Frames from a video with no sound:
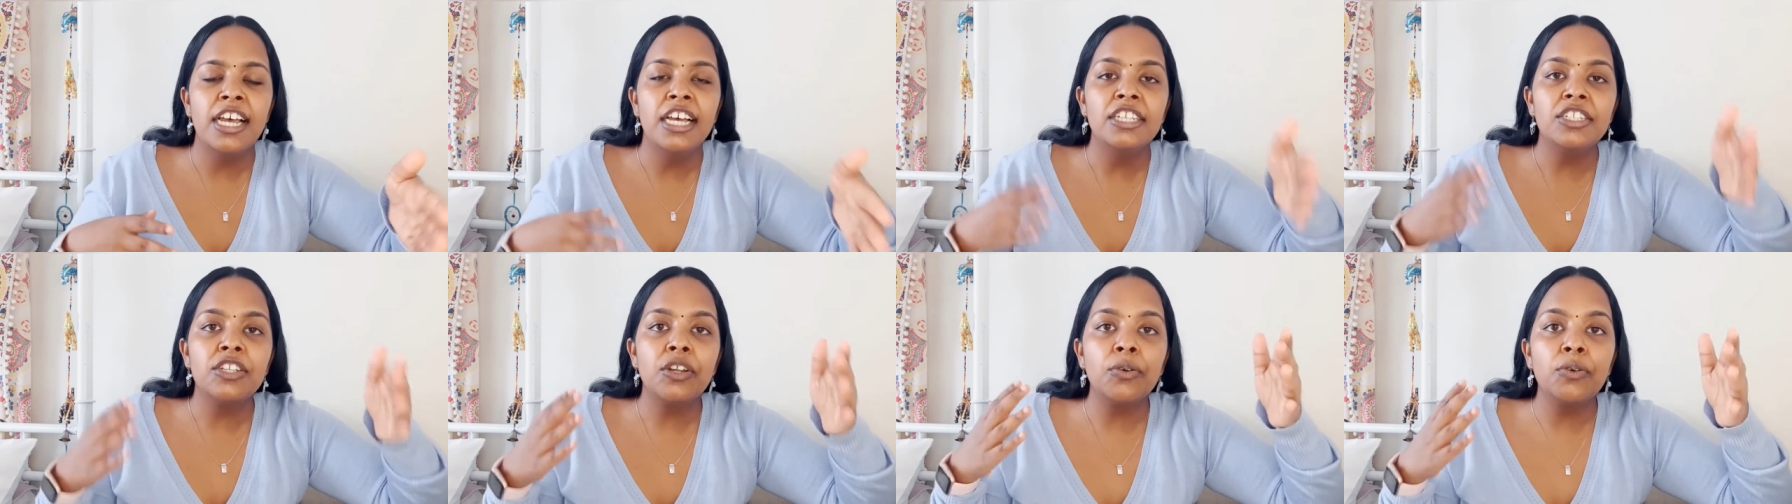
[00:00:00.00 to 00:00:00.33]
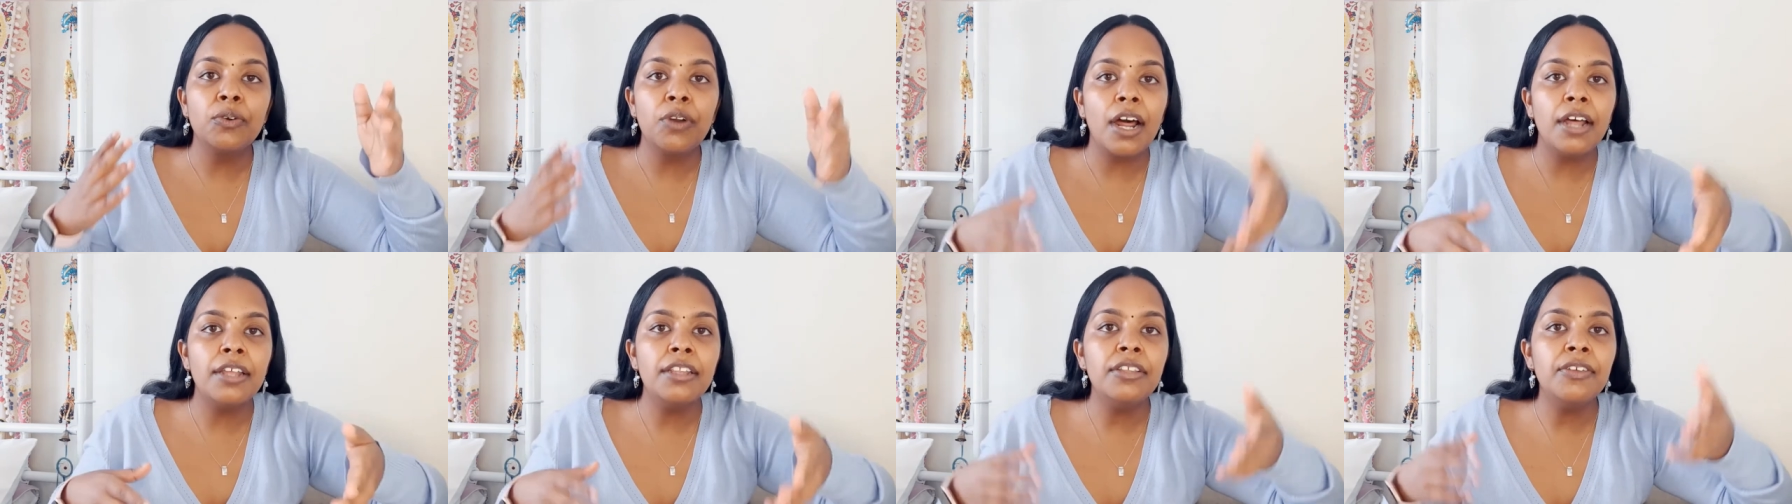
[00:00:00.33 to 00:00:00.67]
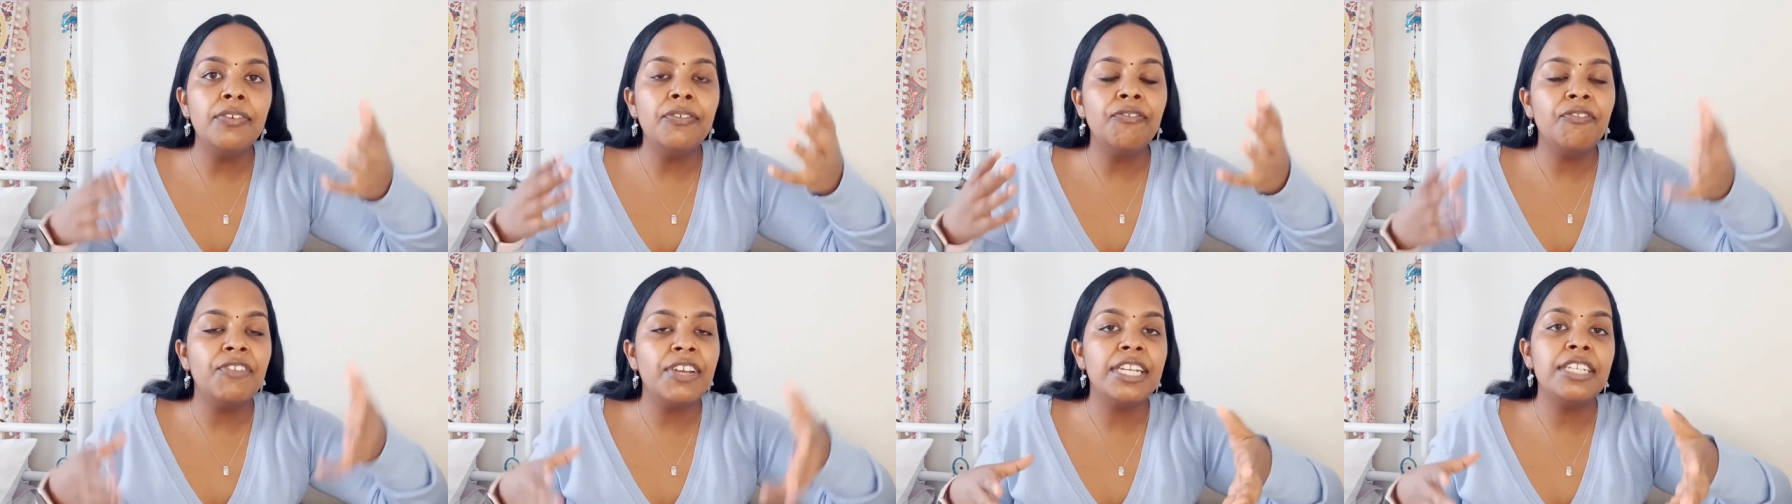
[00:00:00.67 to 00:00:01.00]
So rather
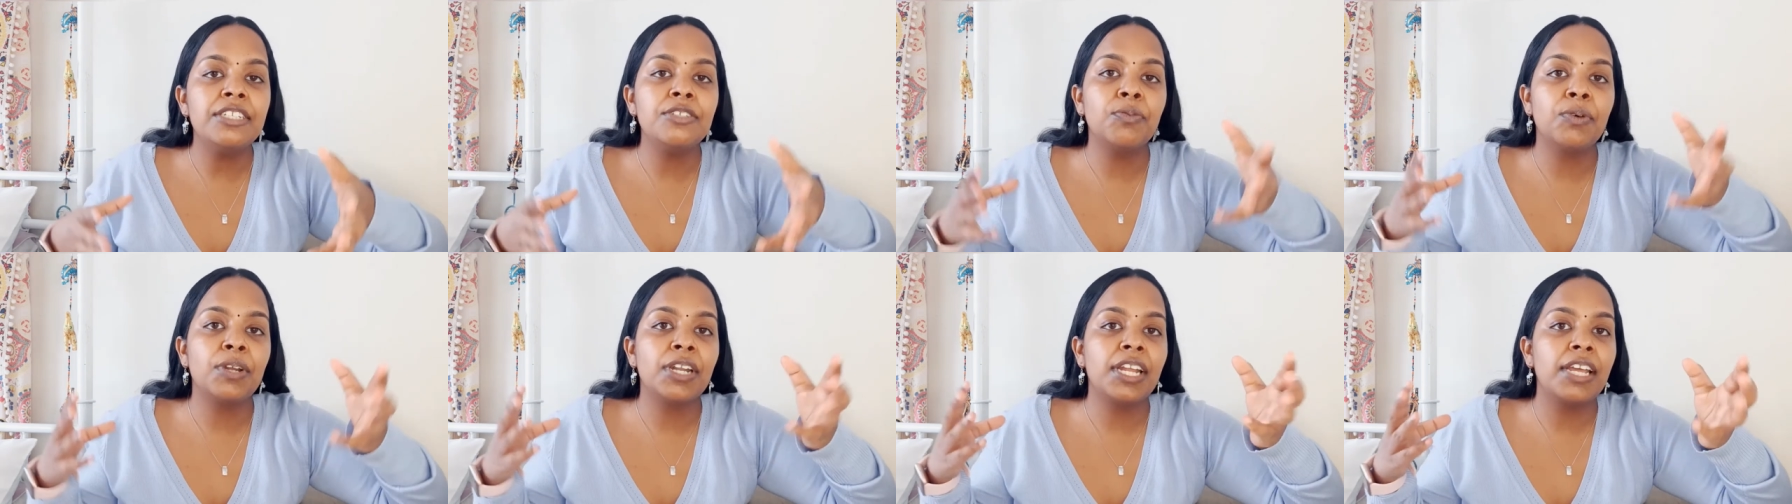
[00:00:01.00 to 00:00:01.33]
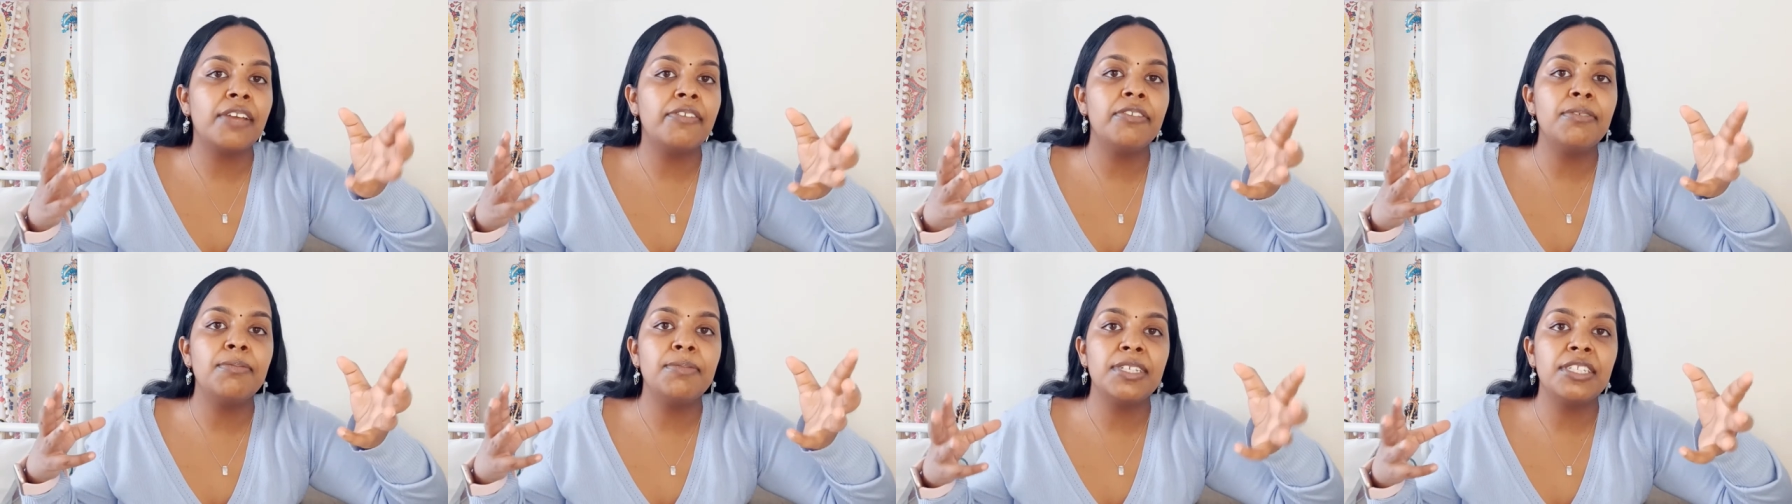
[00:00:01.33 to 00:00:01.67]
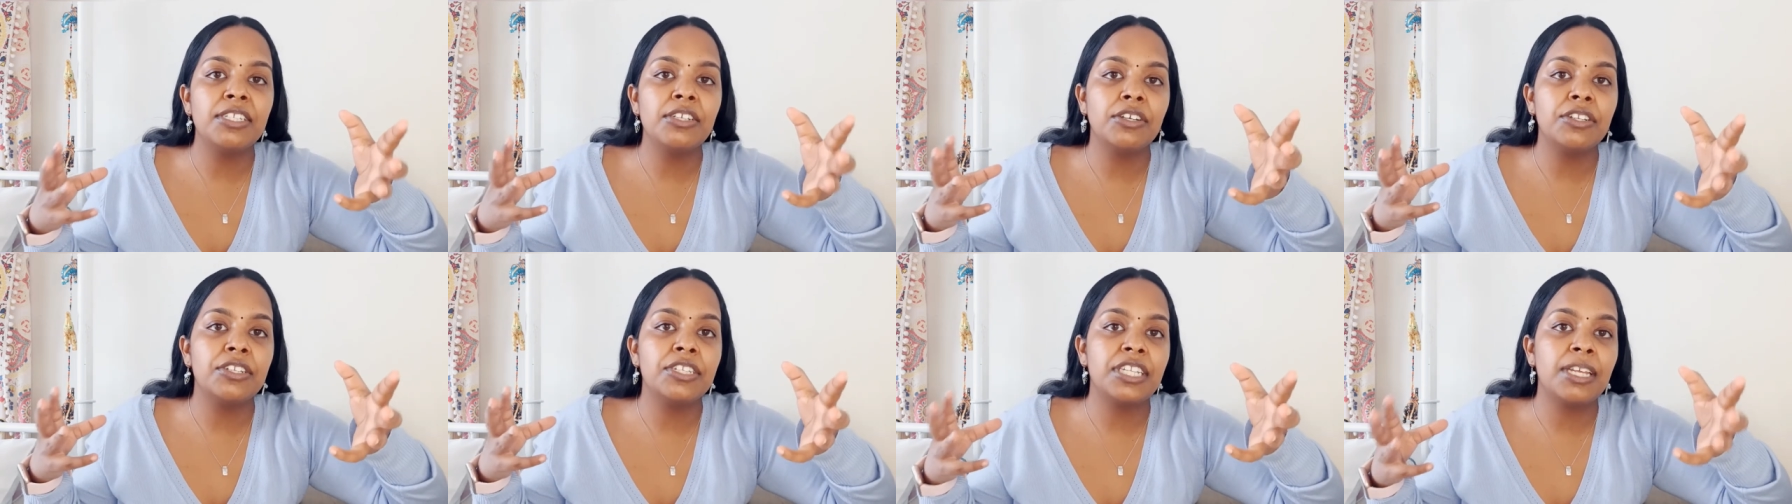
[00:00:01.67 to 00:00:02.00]
fix whatever
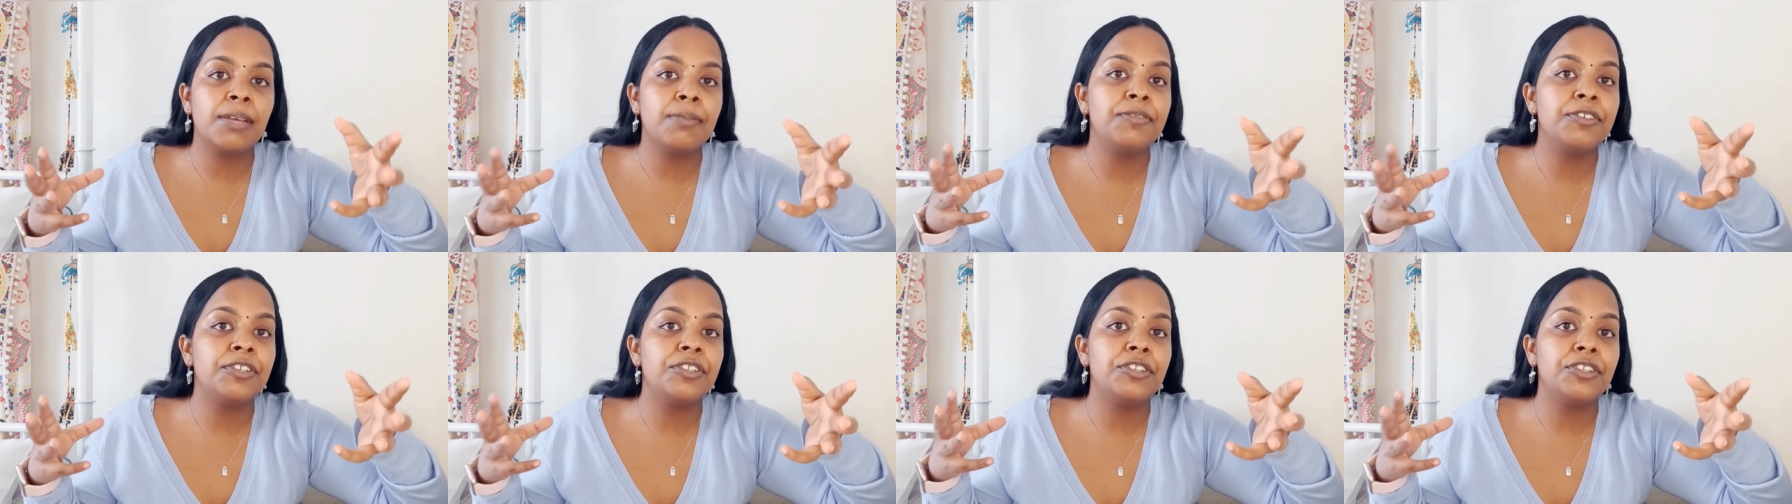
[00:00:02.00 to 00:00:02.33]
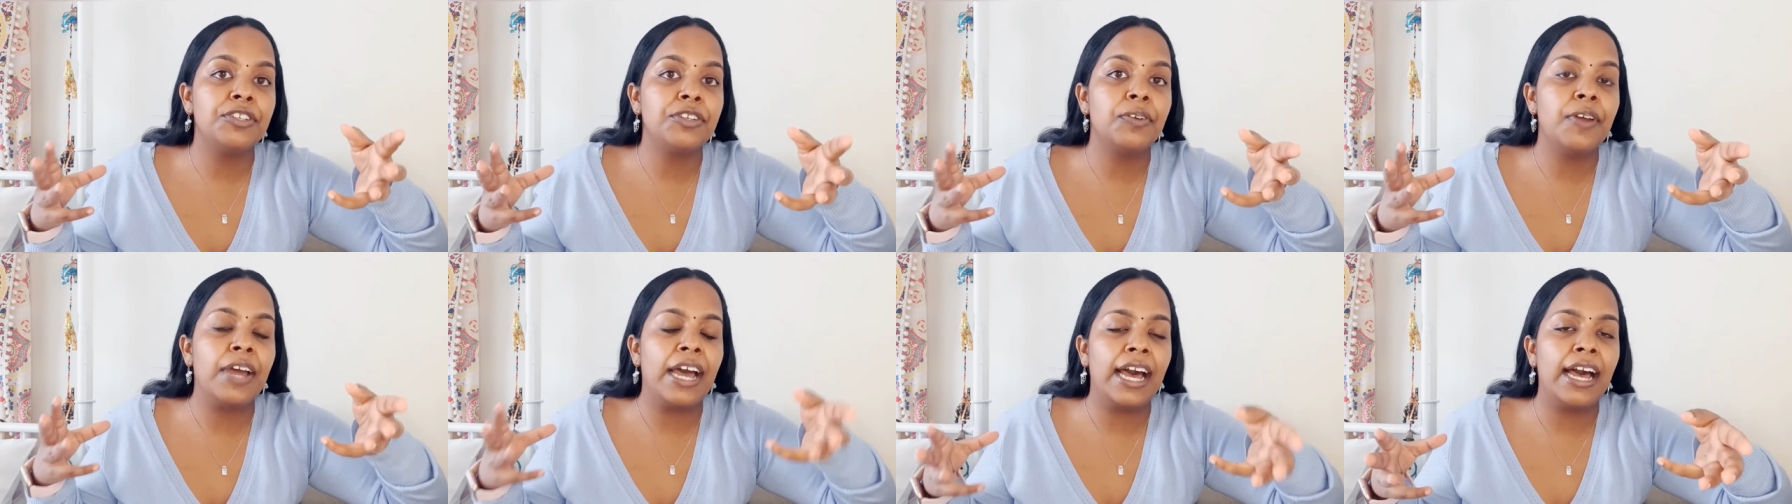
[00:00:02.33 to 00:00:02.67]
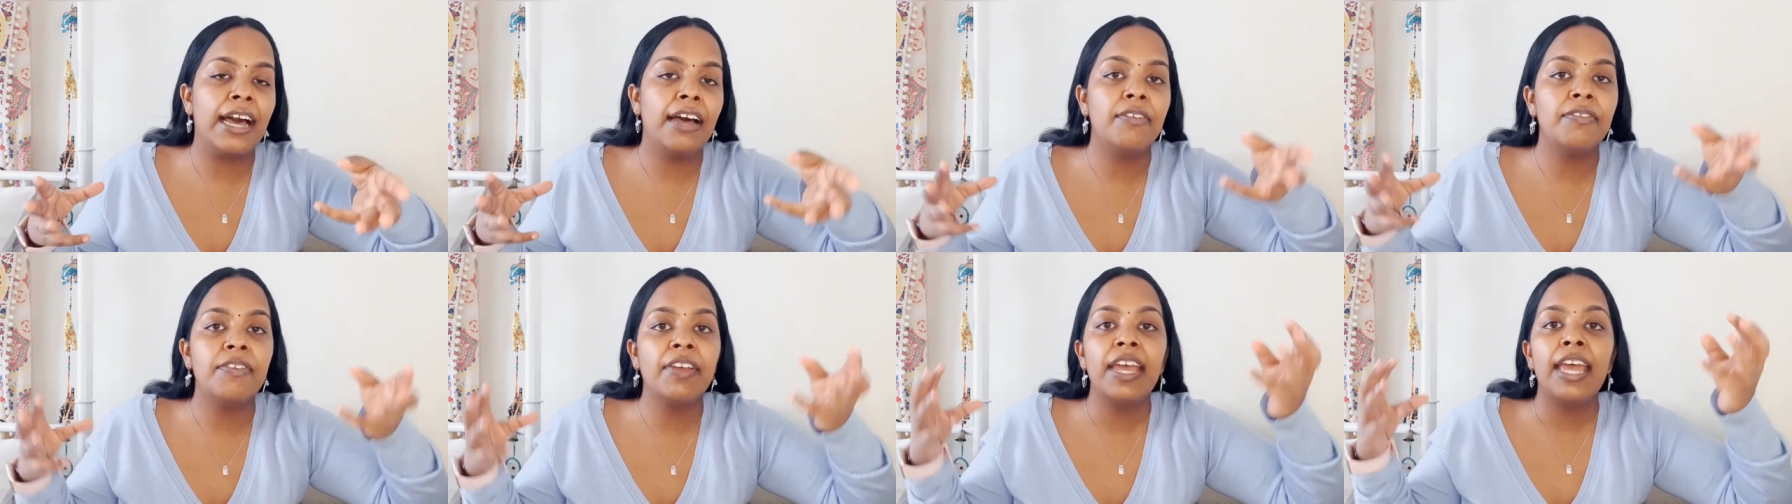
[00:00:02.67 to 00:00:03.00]
misconceptions you
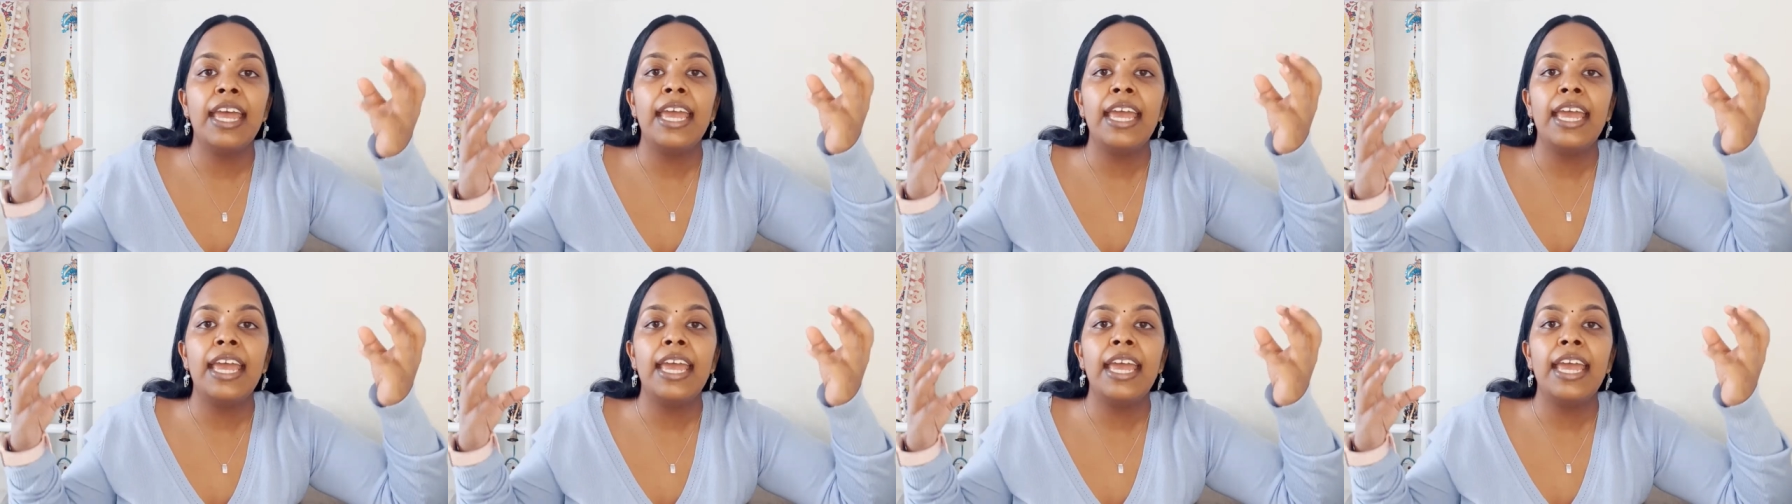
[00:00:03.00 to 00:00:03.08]
have